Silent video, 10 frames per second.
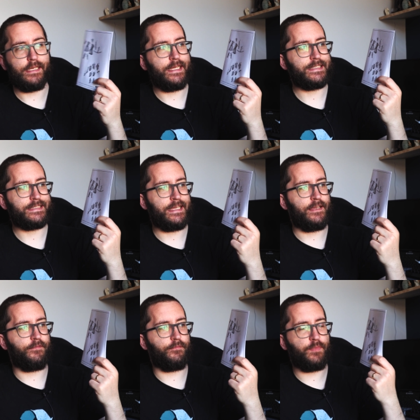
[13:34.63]
is that
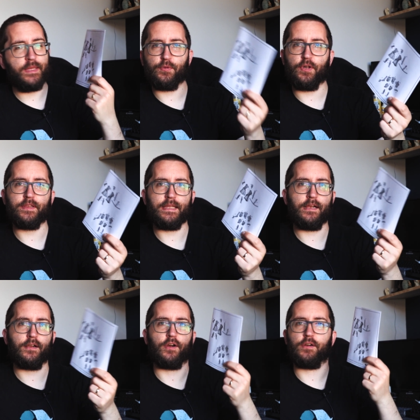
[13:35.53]
if people out
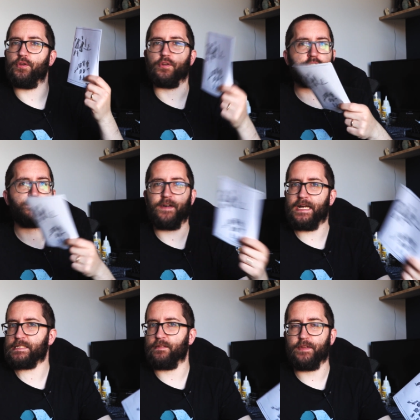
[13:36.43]
there who are just
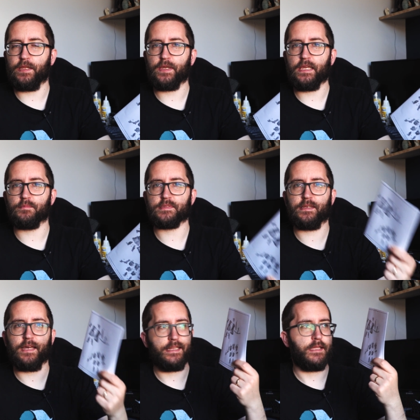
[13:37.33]
fans of the video games
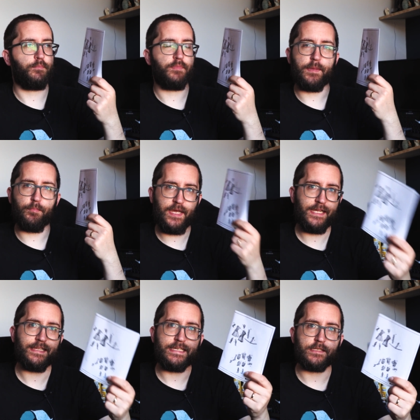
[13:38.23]
and they
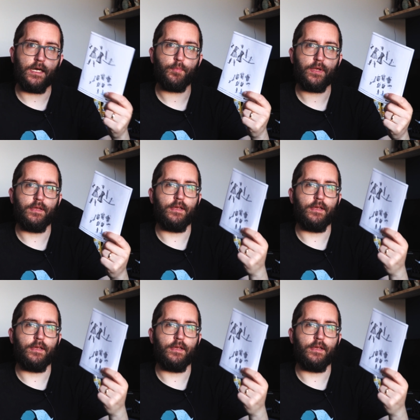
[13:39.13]
pick these up